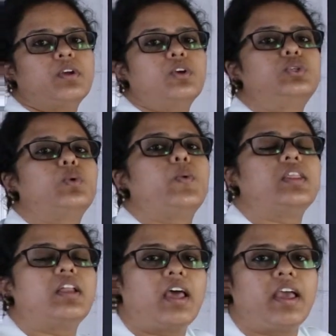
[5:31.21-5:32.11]
So when
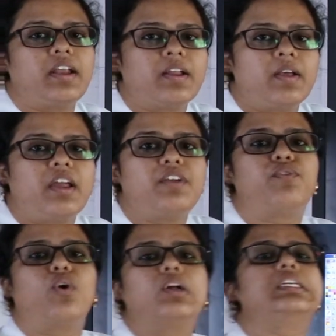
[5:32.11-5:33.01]
the light it
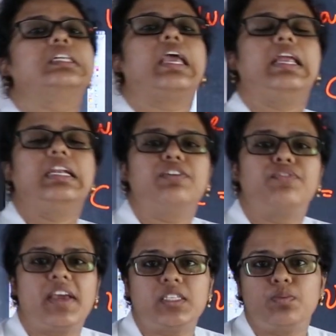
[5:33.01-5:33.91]
falls on the
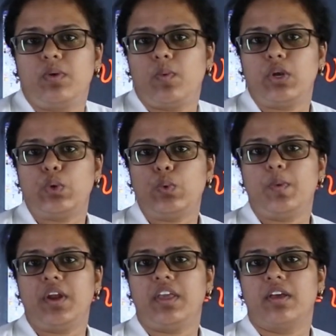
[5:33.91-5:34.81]
interface between two
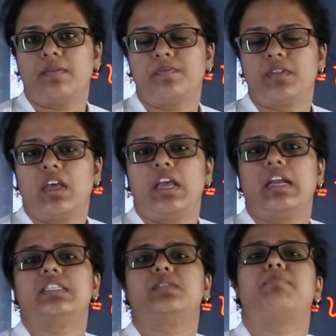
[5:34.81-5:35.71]
medium it
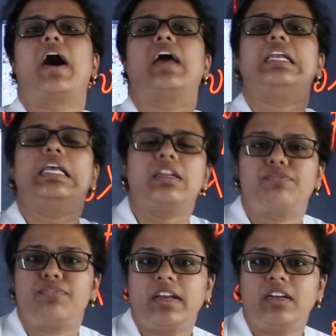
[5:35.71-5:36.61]
is partly
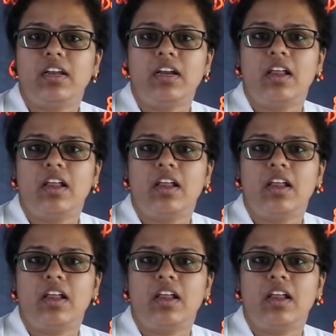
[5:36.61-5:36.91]
reflected